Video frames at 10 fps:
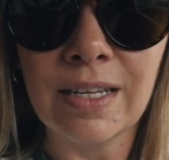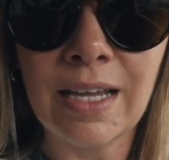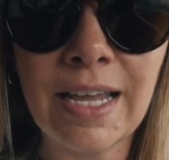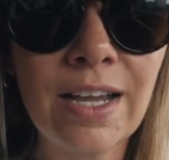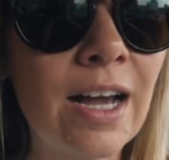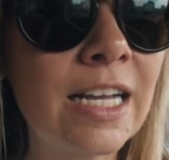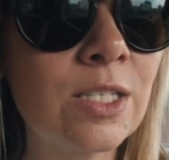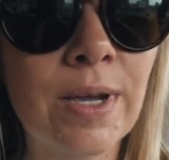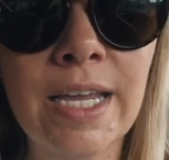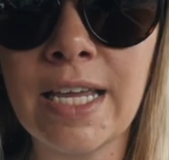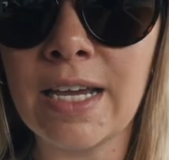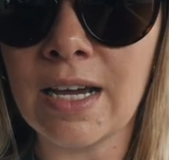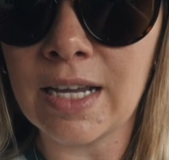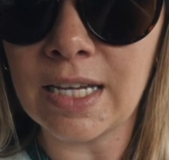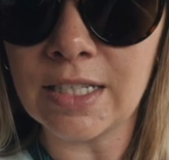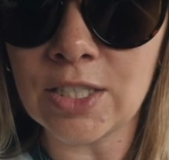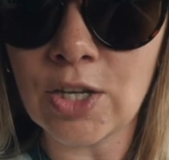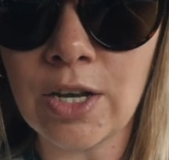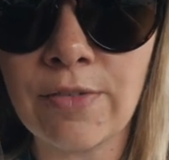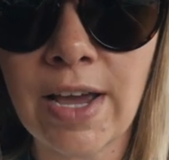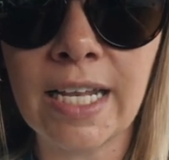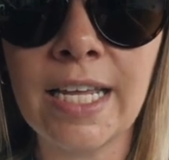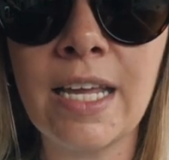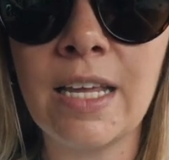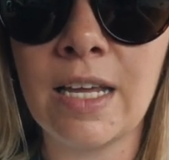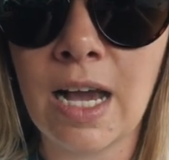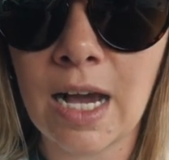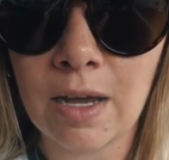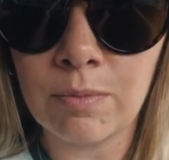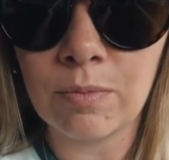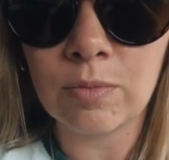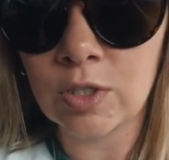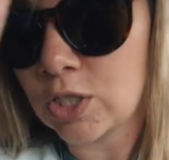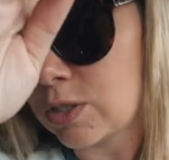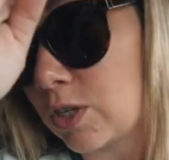Hey guys, we're here in Turner Valley. Um, just